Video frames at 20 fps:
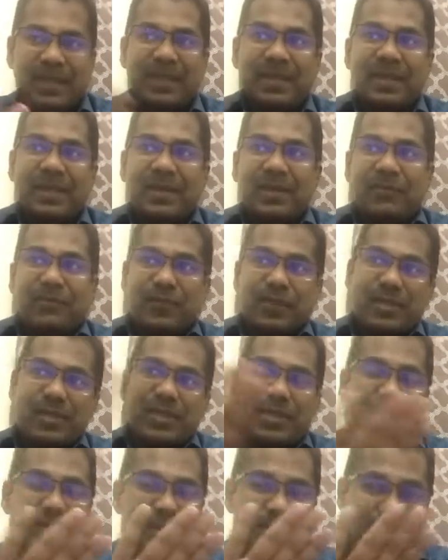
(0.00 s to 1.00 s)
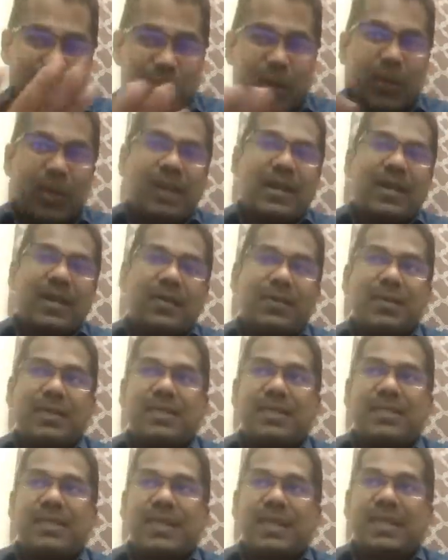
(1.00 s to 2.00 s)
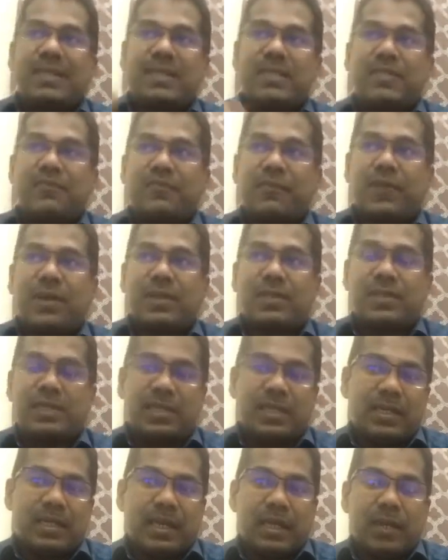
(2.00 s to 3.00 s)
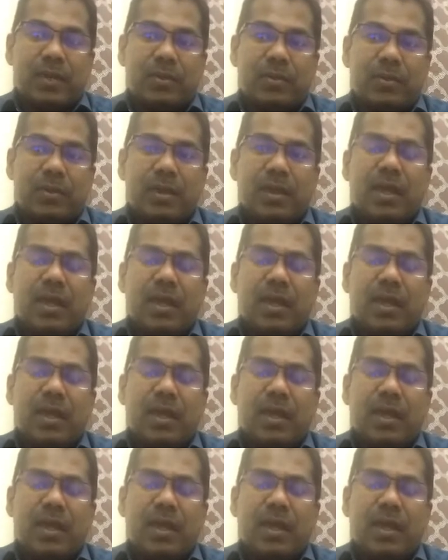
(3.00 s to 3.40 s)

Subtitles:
First is slow and loud. Second is fast and loud.